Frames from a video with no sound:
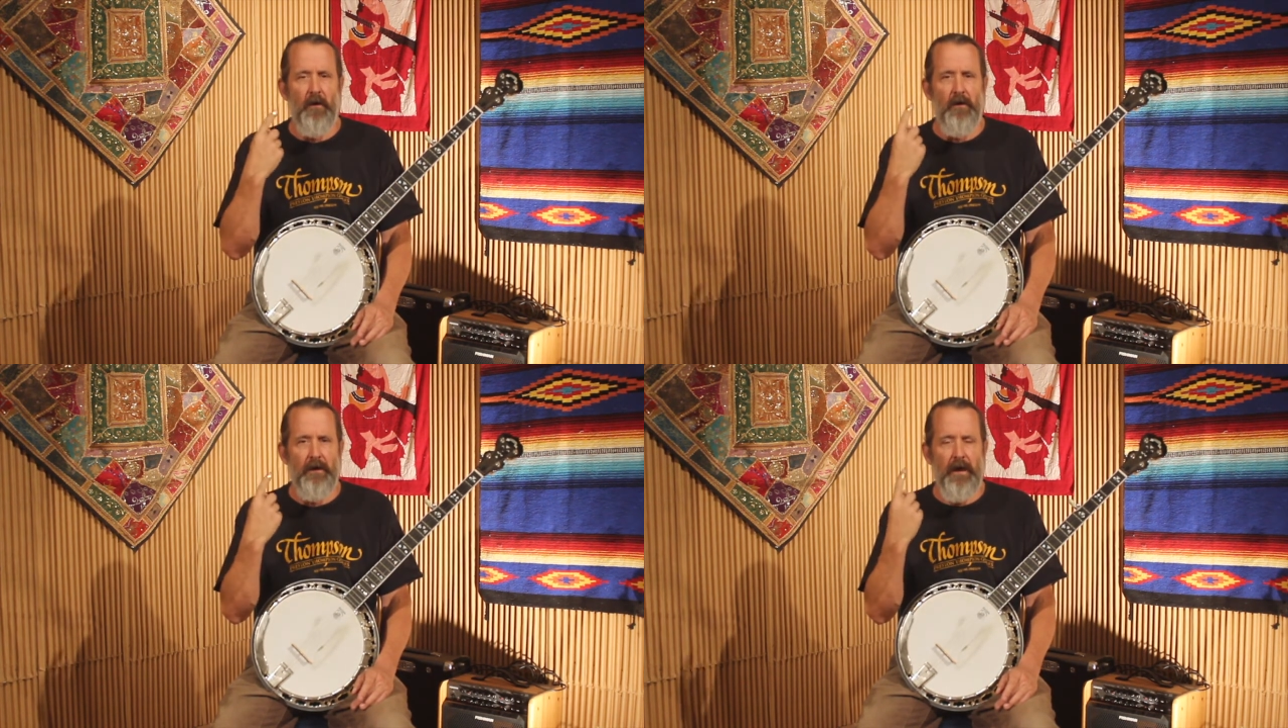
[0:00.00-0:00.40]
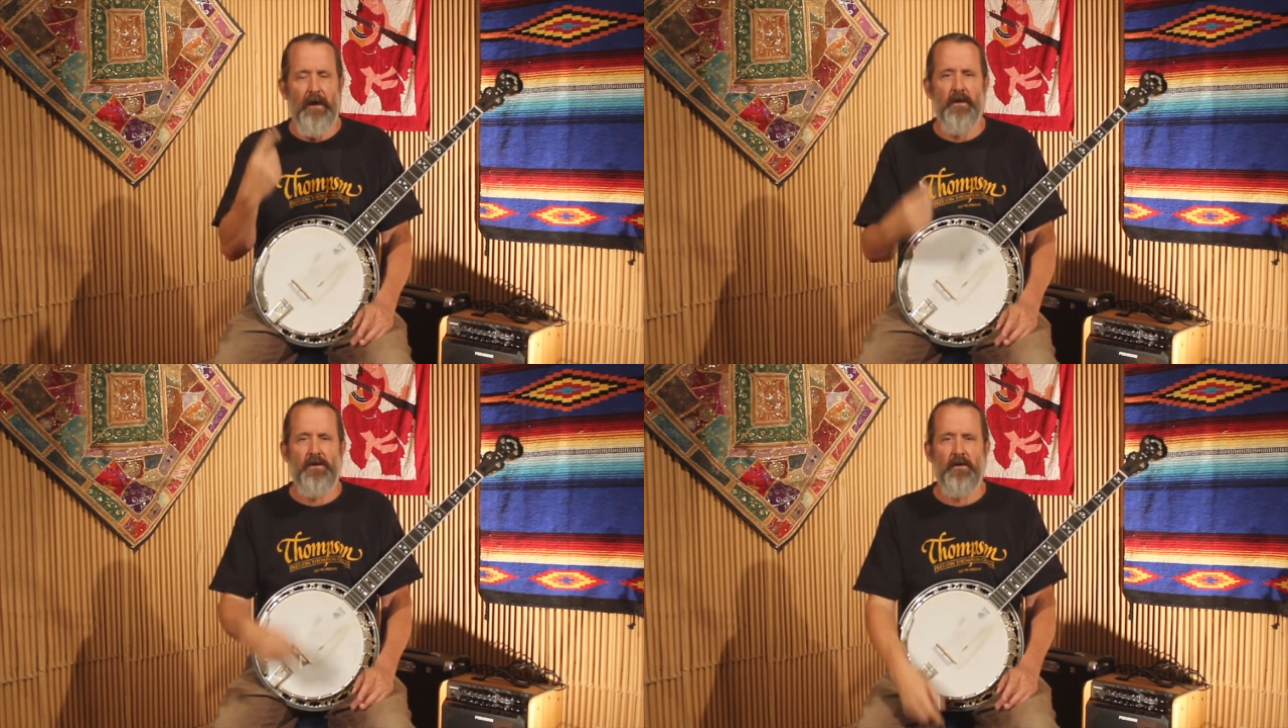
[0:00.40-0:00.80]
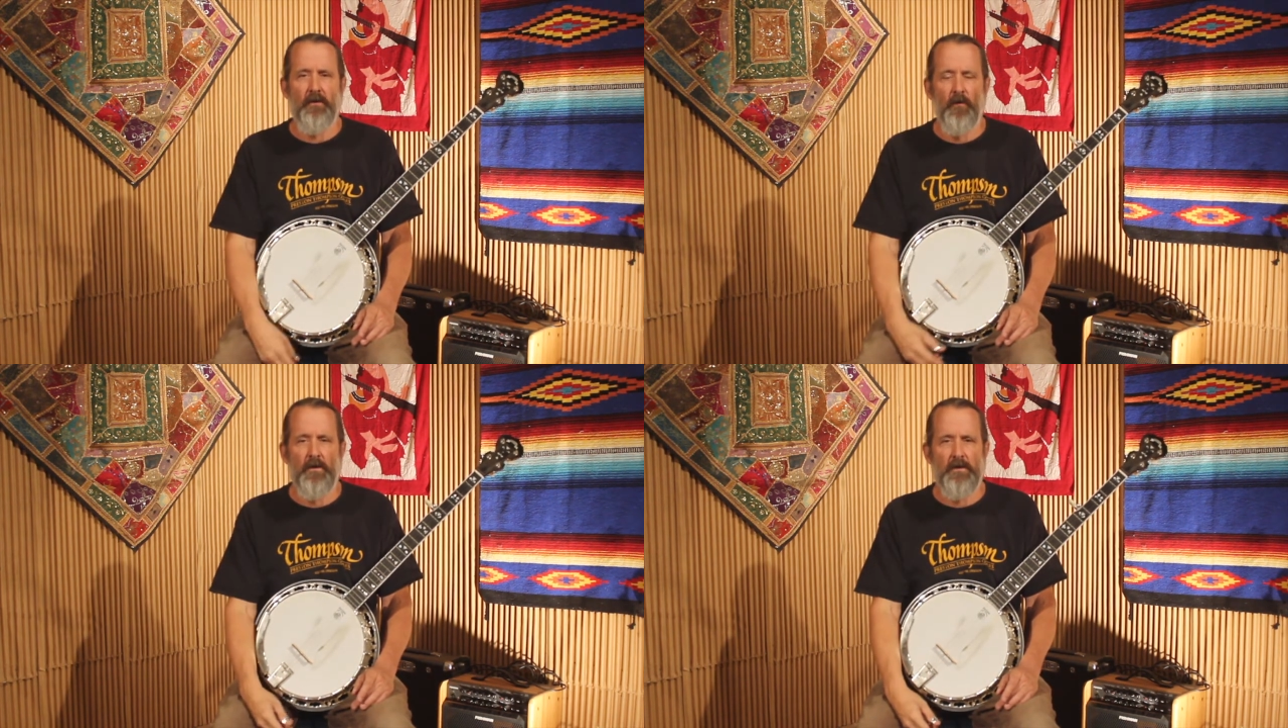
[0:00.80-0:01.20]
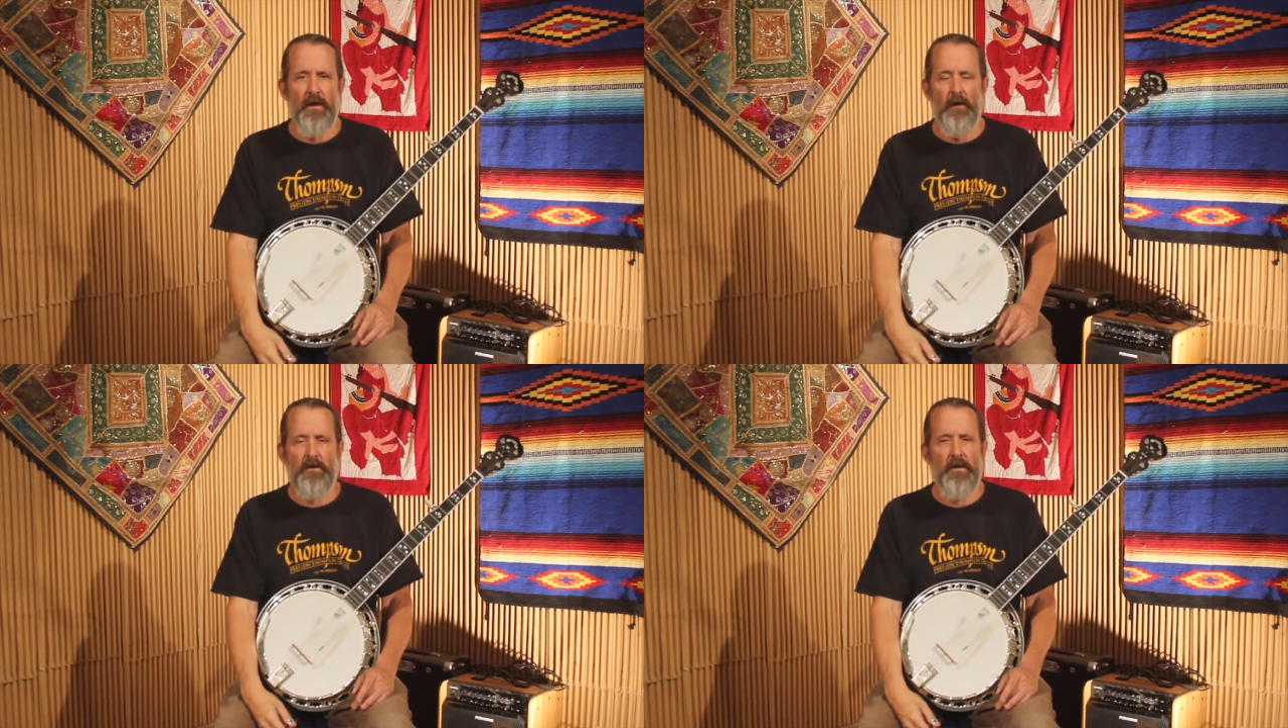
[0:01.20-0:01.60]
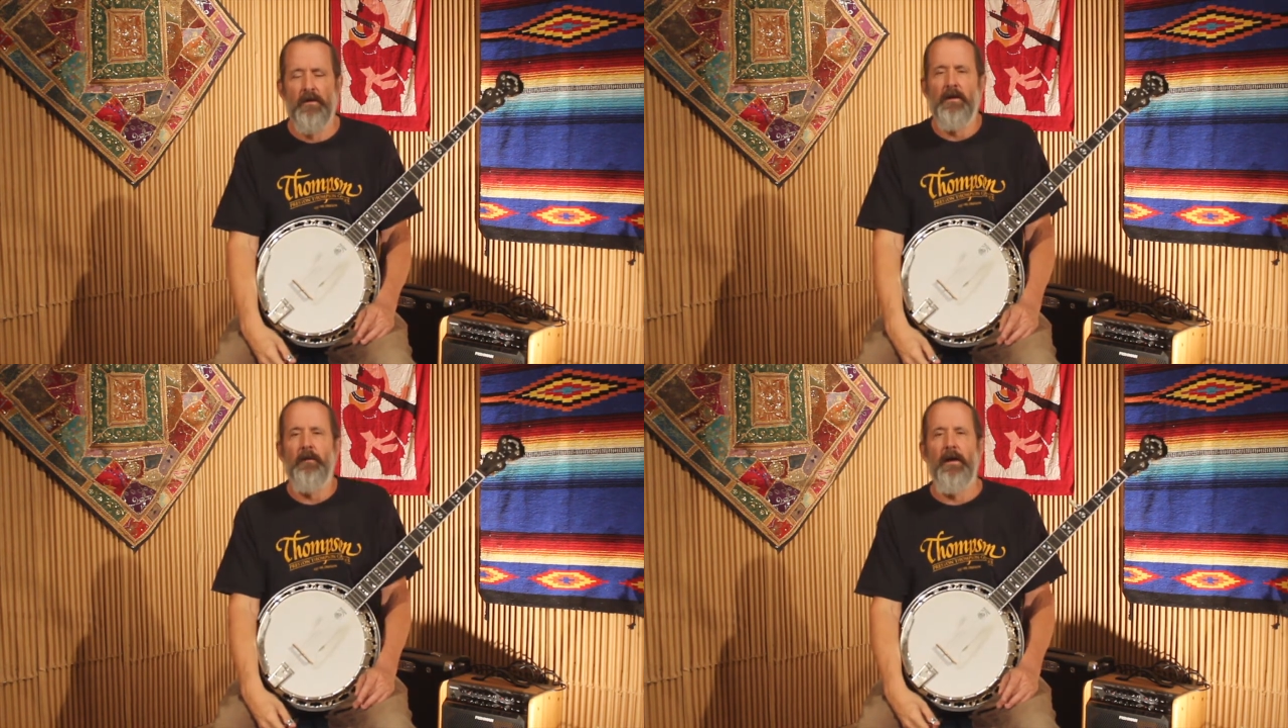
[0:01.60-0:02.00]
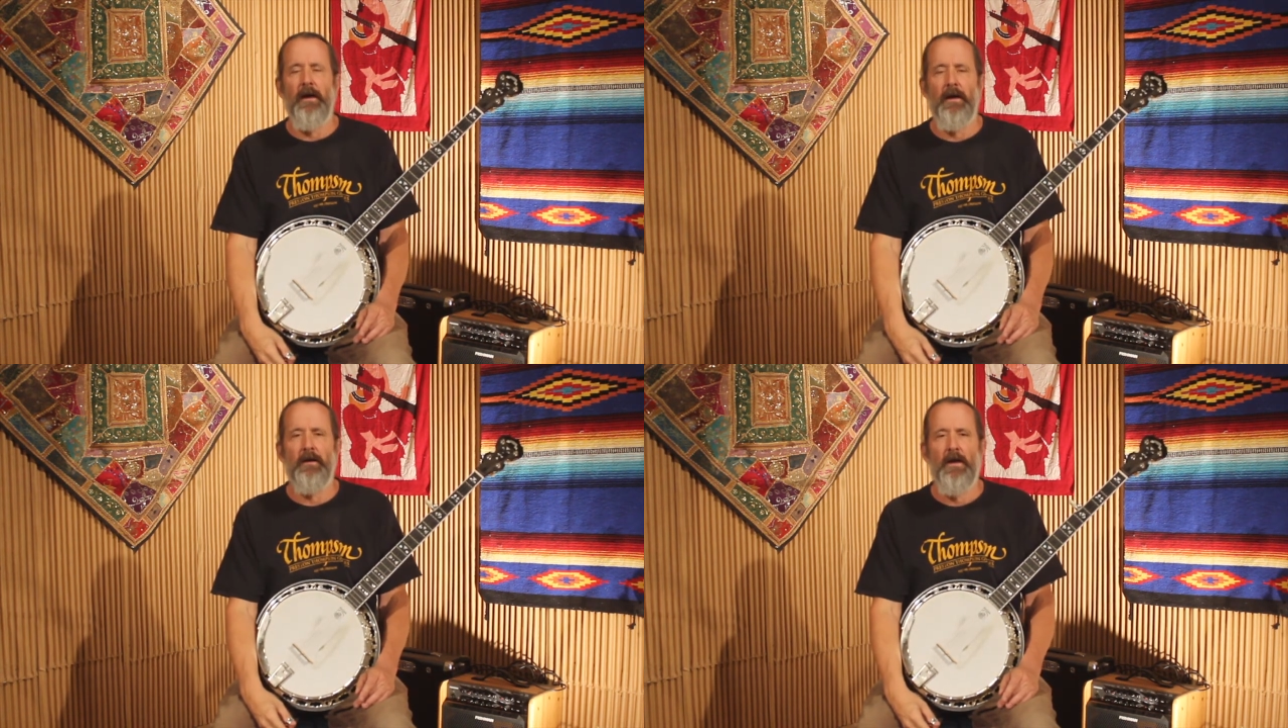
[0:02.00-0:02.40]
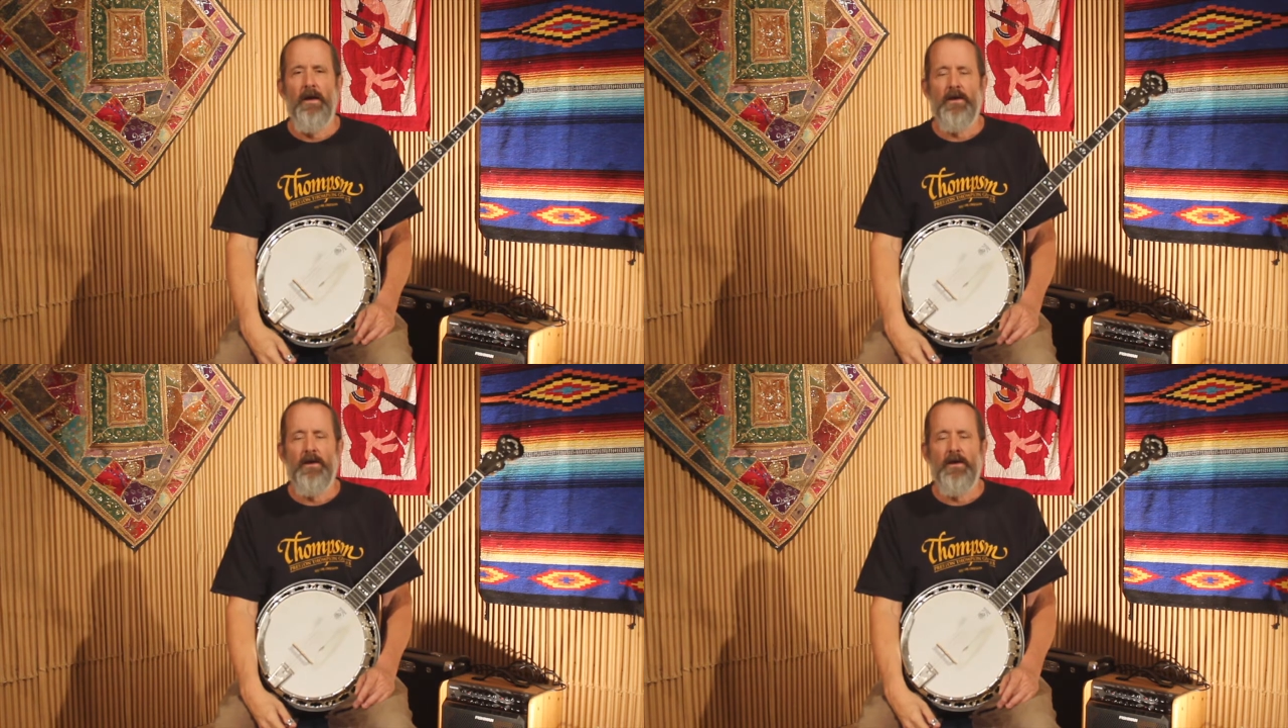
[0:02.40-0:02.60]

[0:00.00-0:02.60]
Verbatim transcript: the cadence was I was hearing in my head.